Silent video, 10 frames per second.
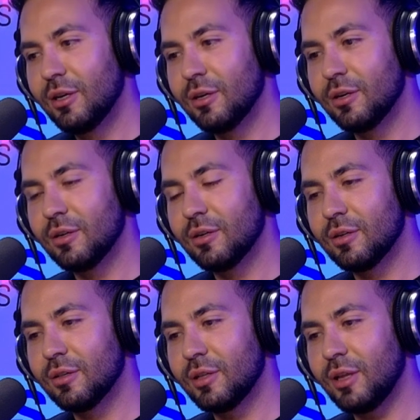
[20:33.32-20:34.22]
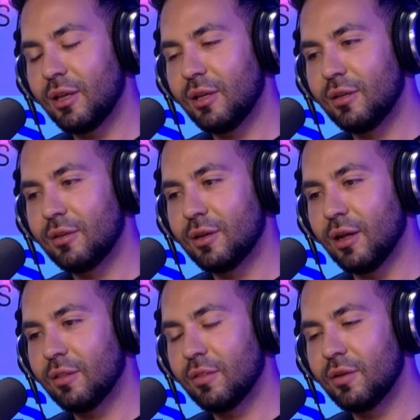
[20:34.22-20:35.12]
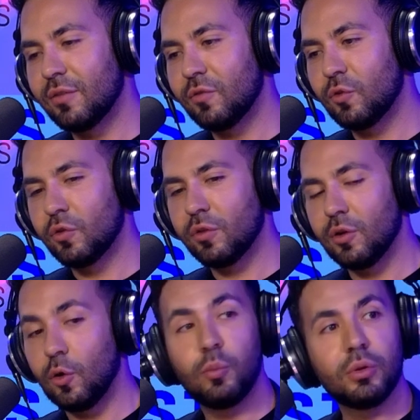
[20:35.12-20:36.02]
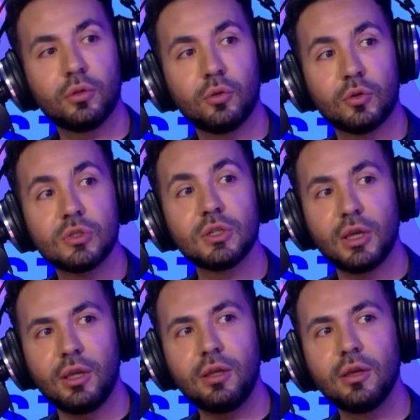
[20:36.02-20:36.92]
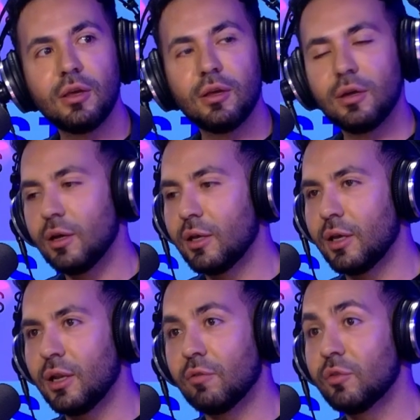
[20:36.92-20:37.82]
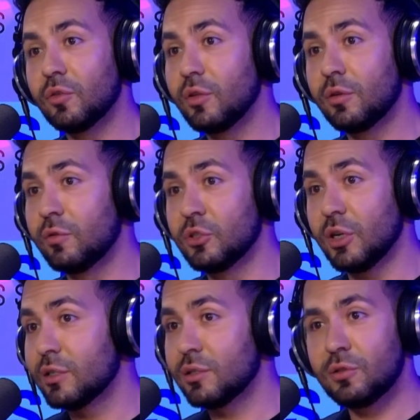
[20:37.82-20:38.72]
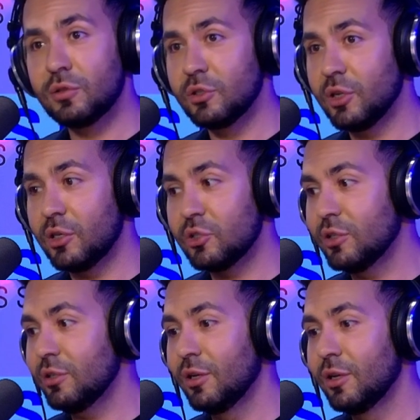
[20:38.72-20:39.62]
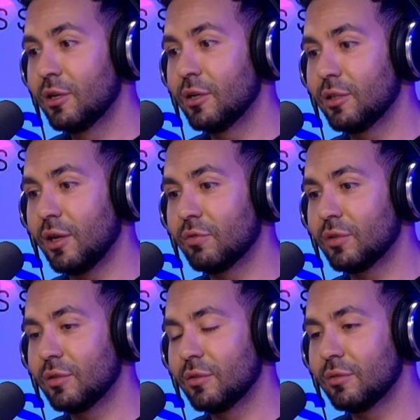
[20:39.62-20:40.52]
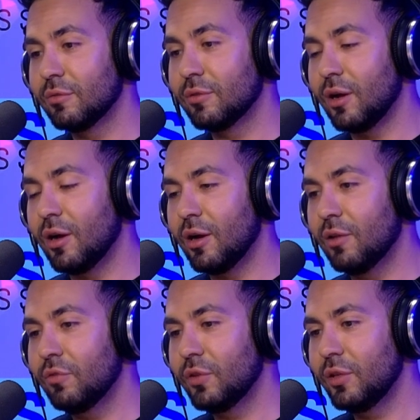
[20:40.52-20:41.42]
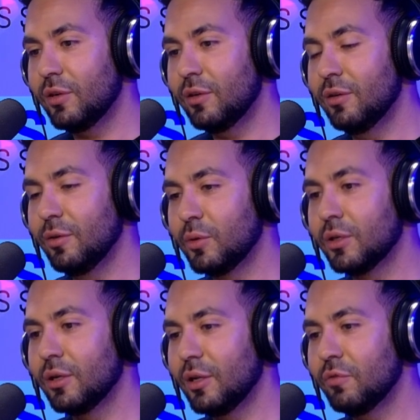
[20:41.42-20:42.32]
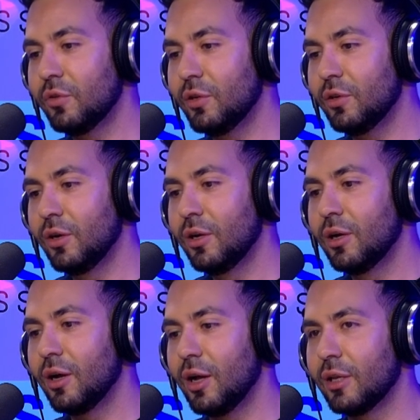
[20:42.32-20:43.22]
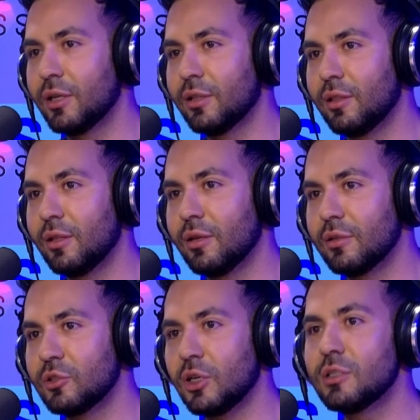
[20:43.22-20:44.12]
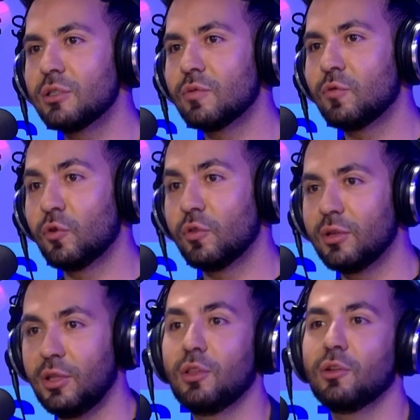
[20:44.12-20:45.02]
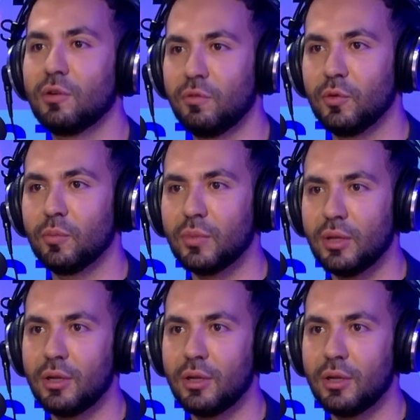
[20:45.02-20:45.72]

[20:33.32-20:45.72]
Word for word: Then I got there for the Open Doors Day. Again, after the rejection, and after one and a half year, I get the chance for the interview,